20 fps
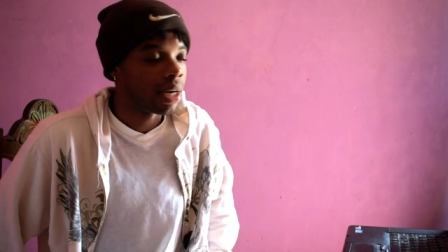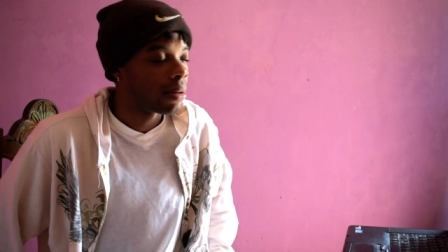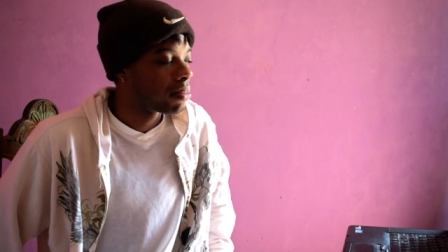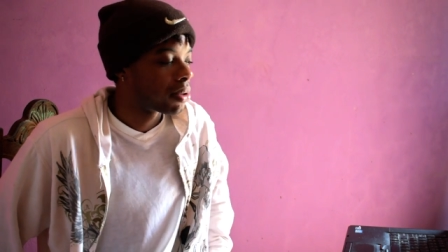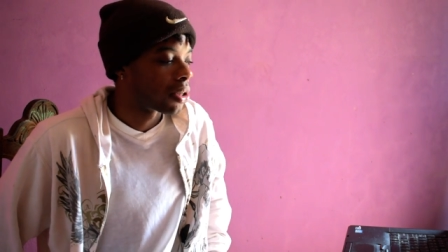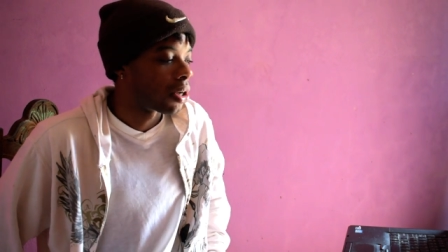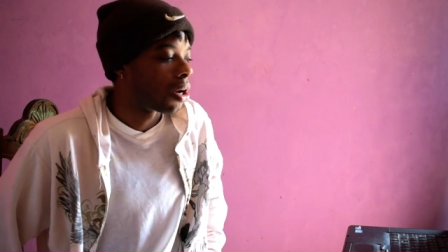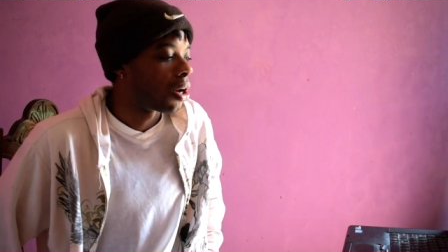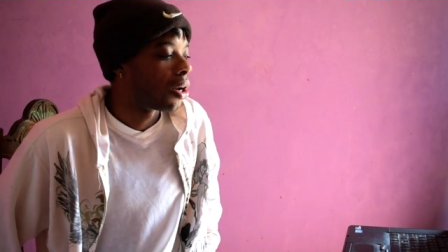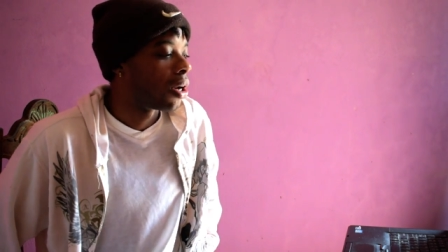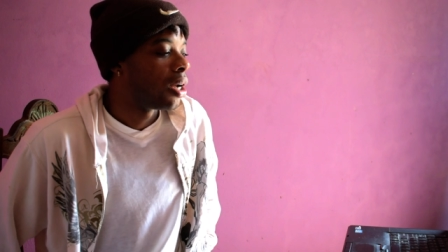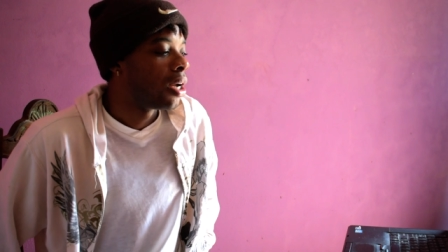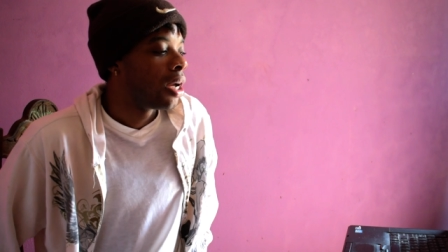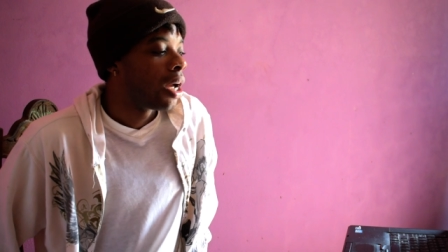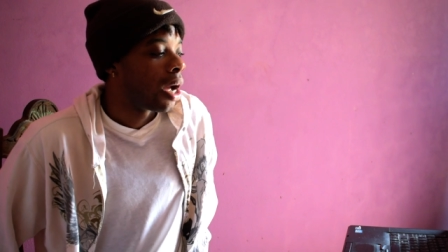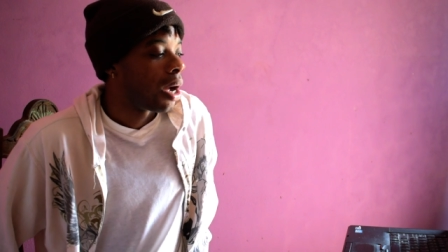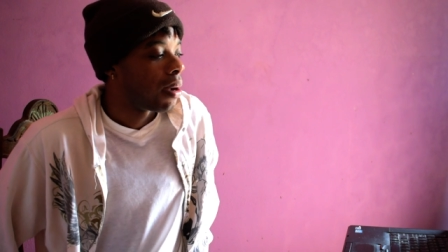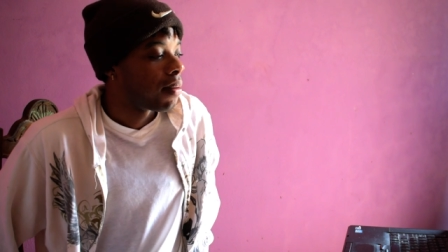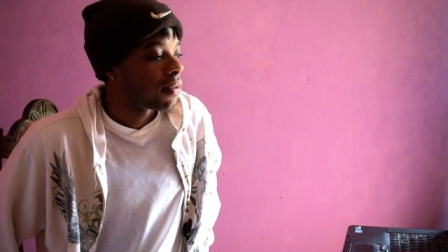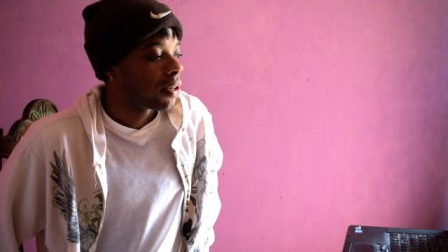I'm sorry.
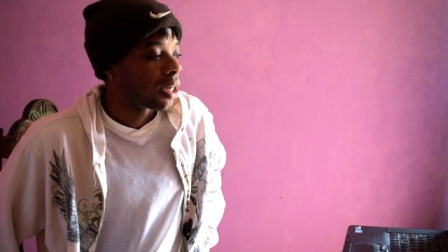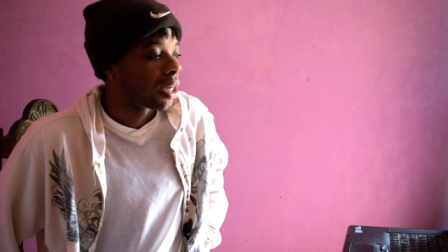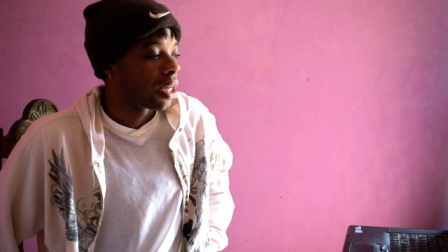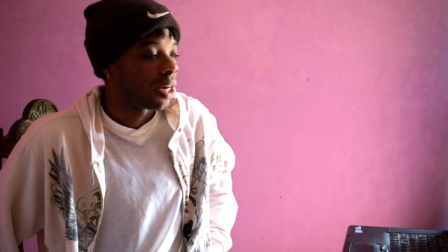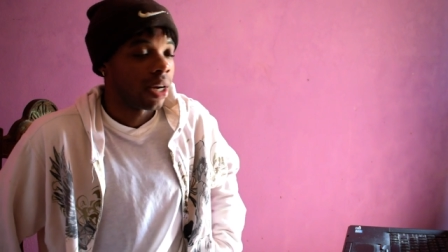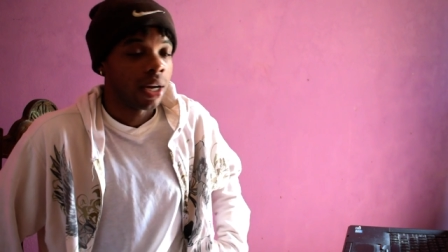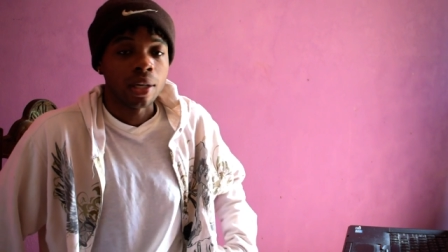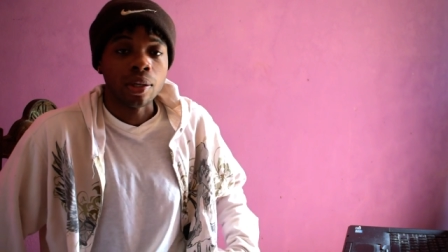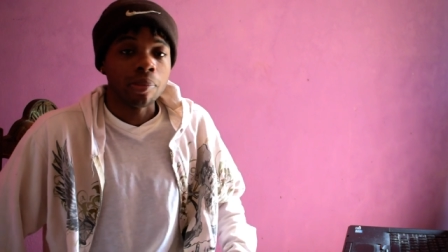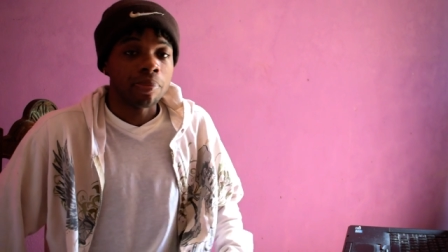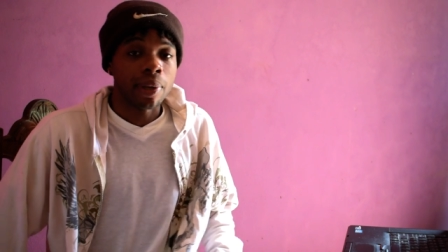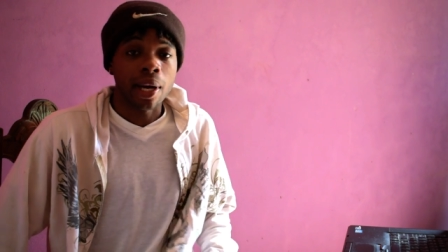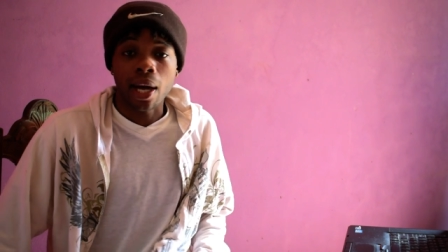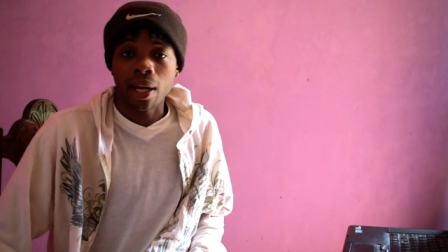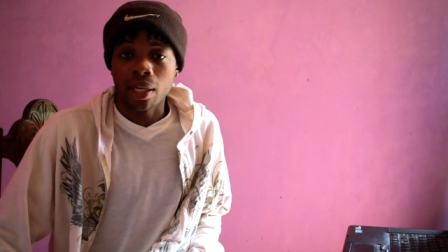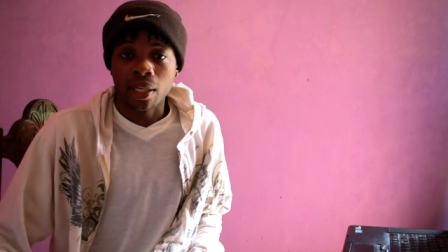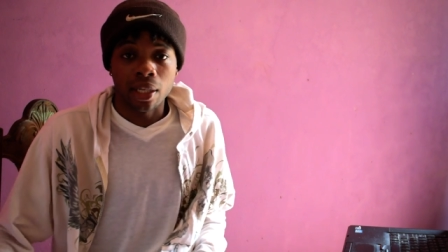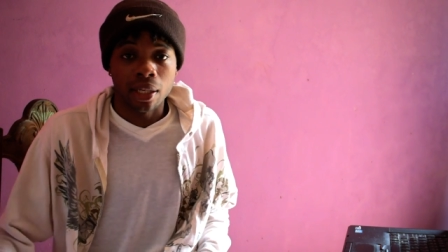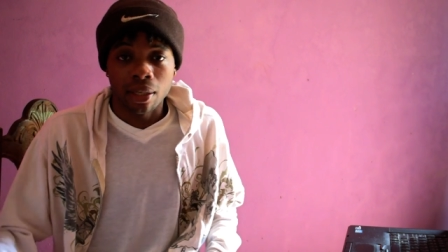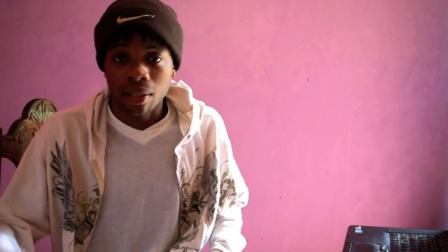I'm gonna get out of the
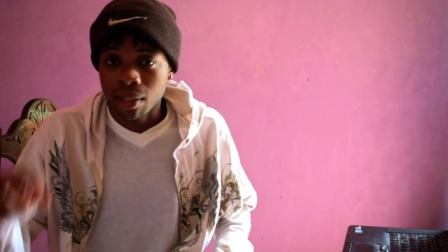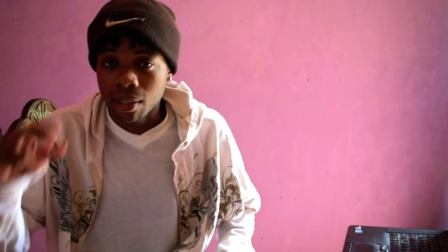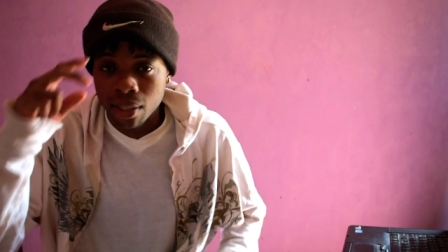party here.